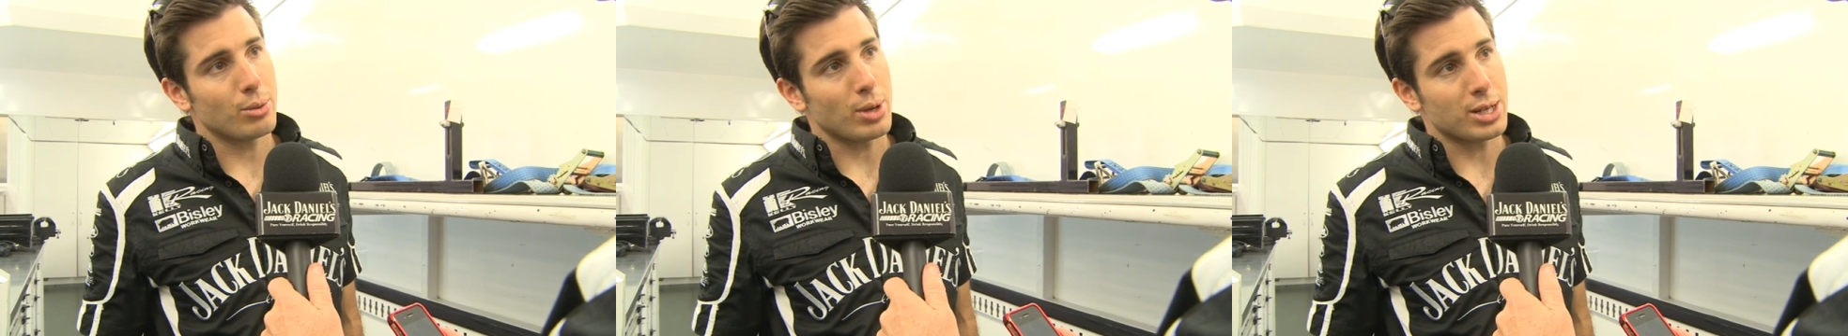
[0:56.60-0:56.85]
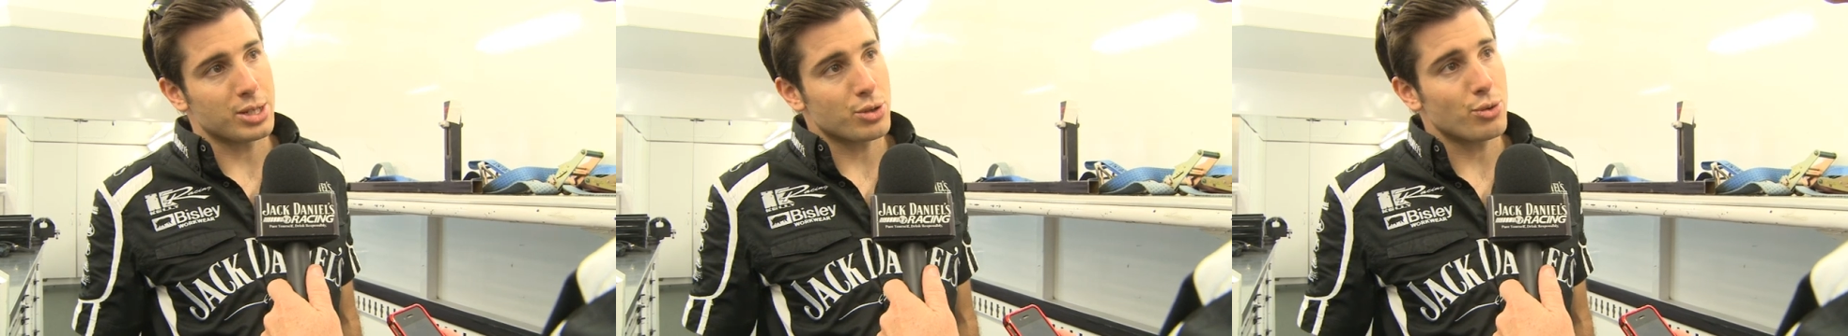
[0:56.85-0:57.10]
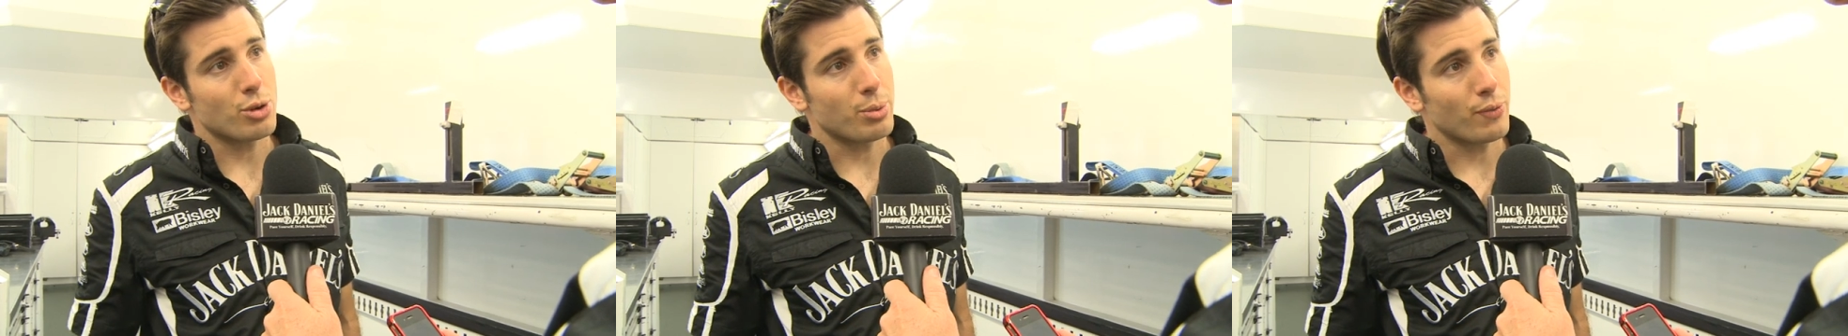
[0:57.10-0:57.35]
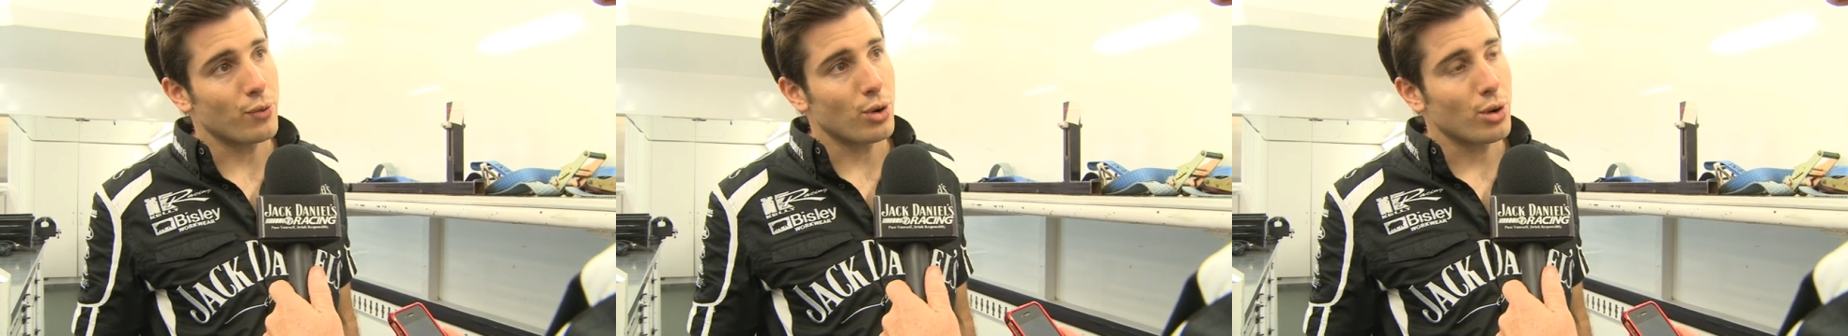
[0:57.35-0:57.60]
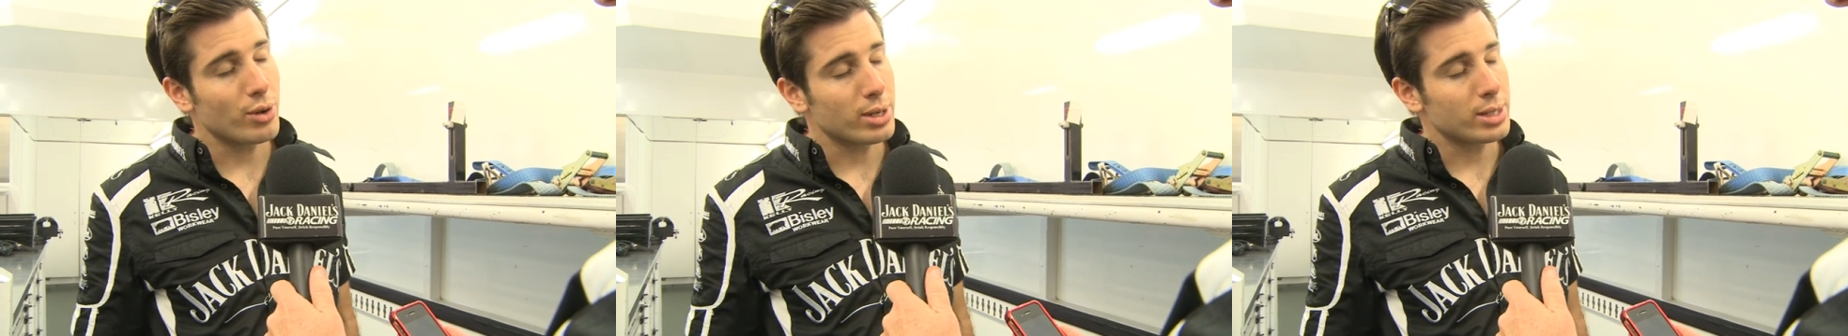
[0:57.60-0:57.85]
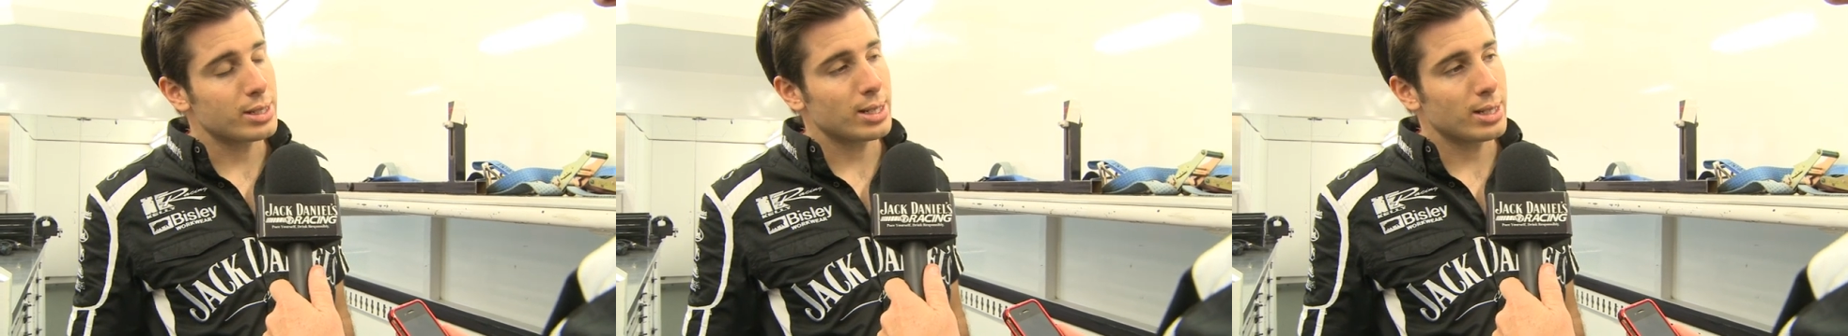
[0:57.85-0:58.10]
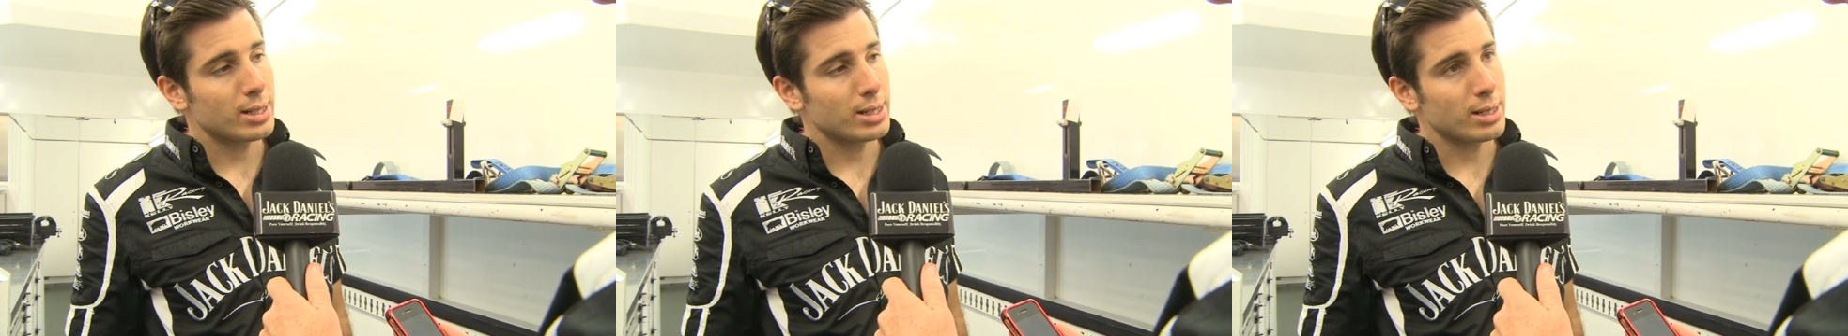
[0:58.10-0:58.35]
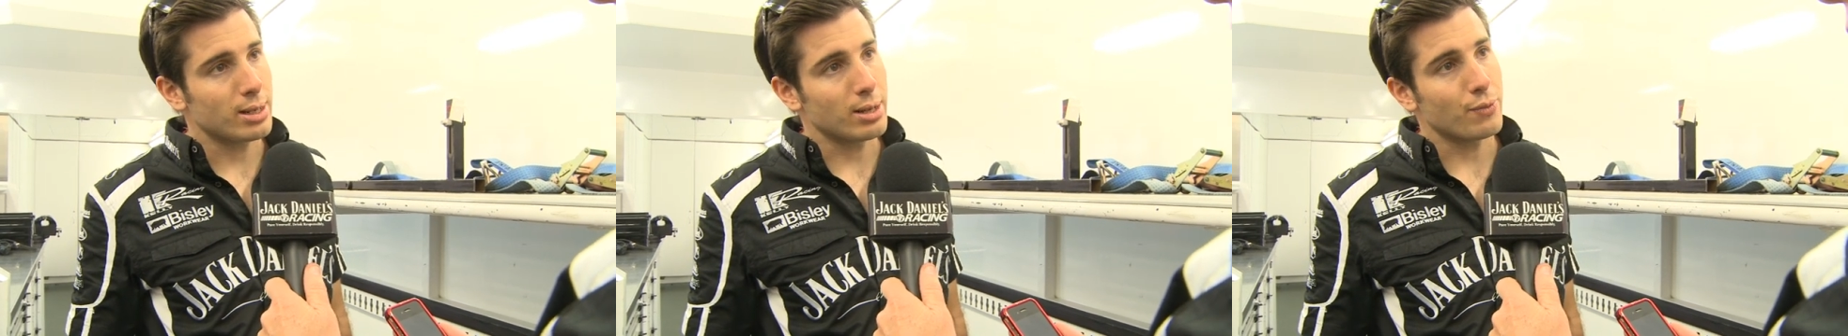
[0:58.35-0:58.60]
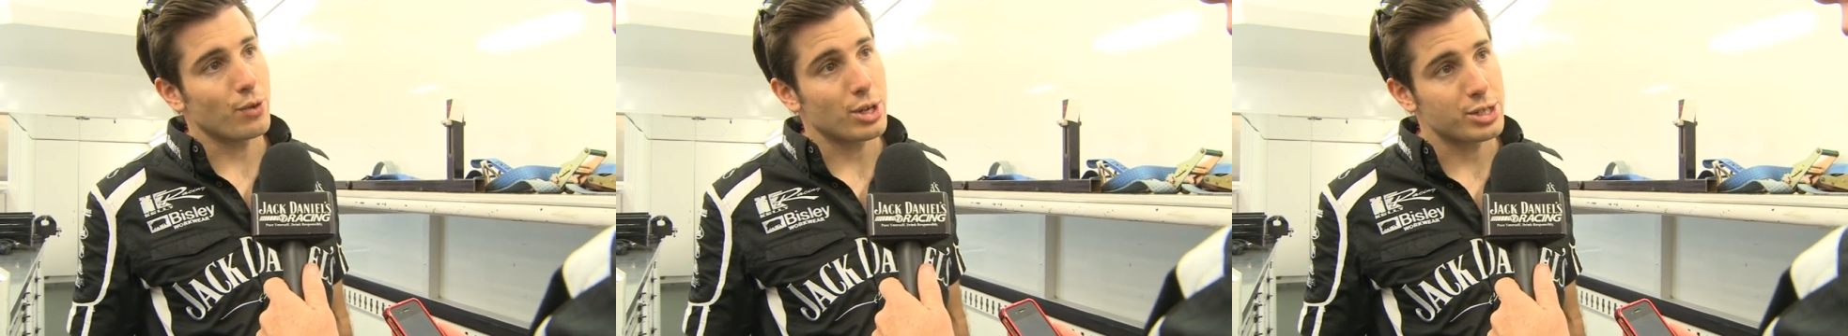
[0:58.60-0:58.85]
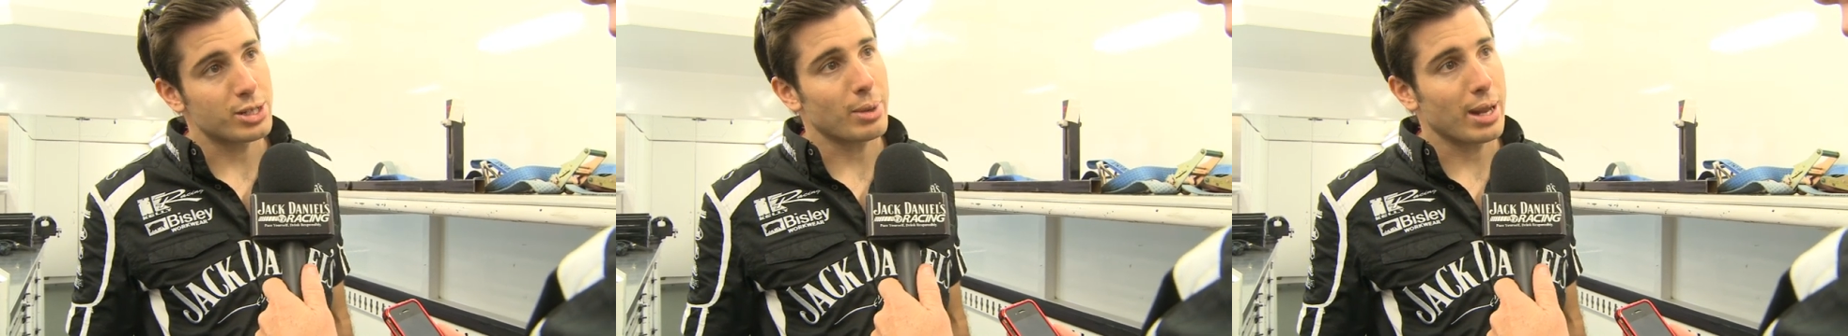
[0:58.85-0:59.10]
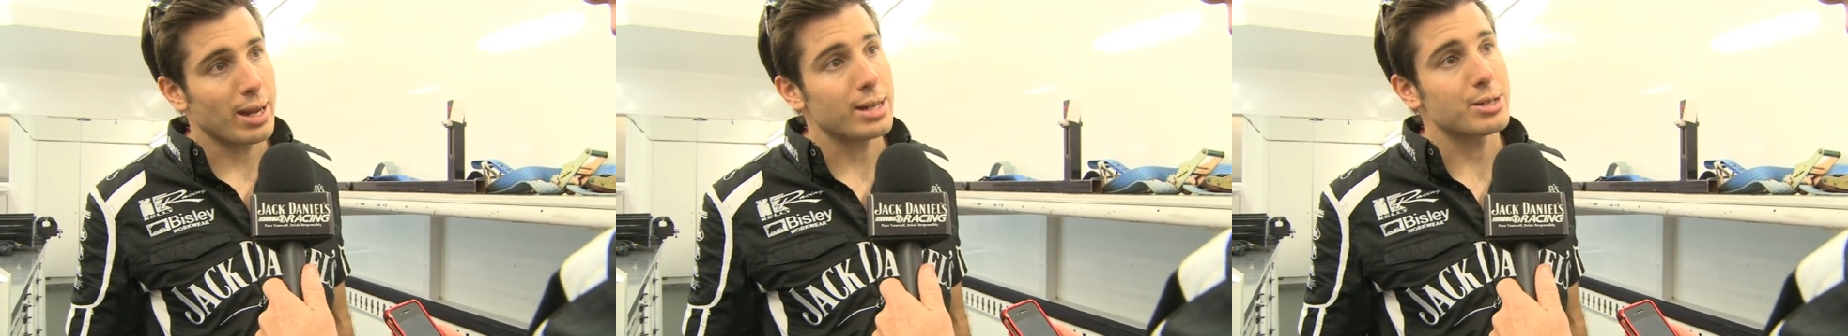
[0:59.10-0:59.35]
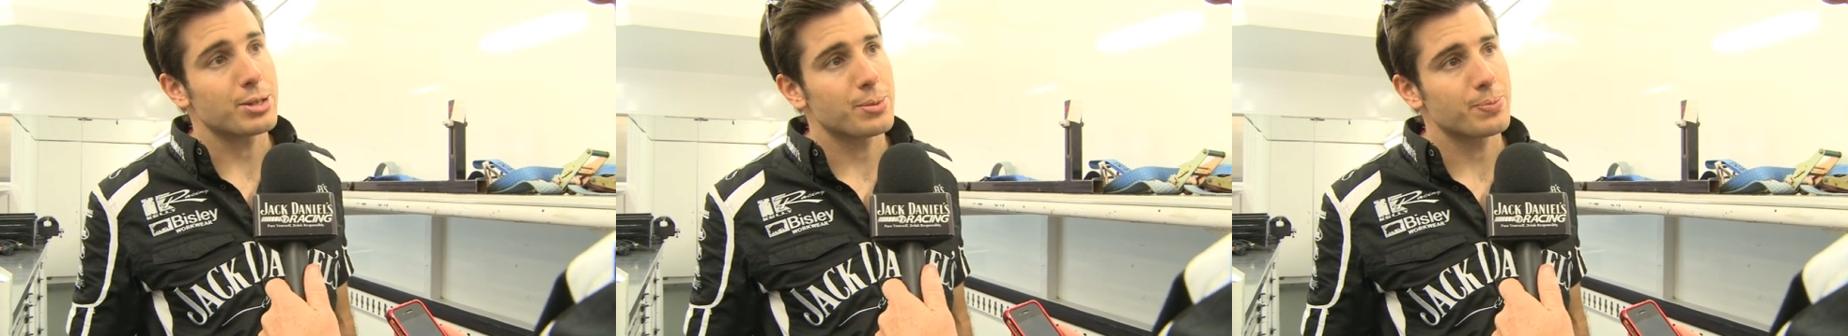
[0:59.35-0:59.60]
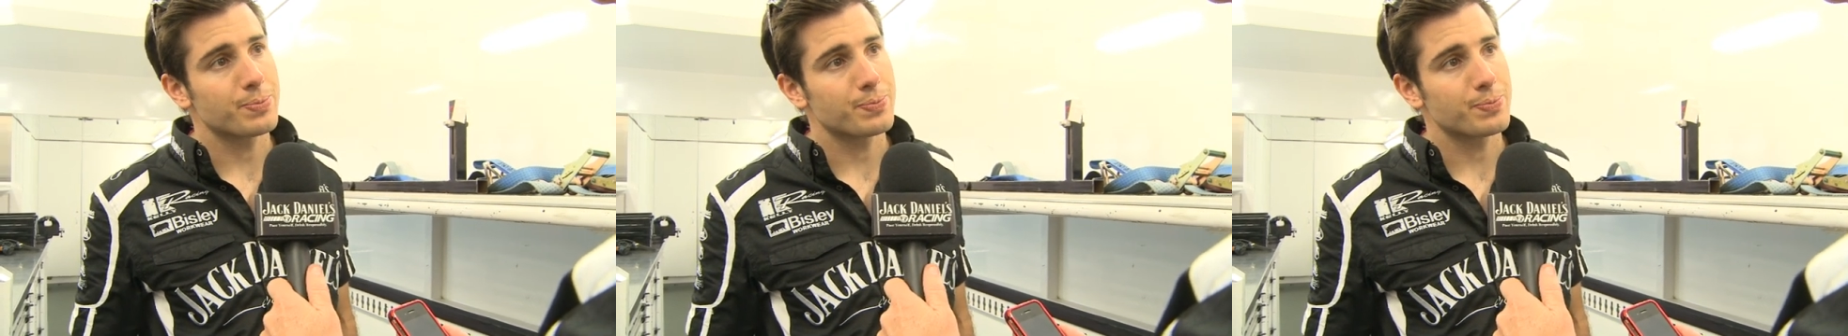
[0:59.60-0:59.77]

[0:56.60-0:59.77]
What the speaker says: as a group of four and find some gains.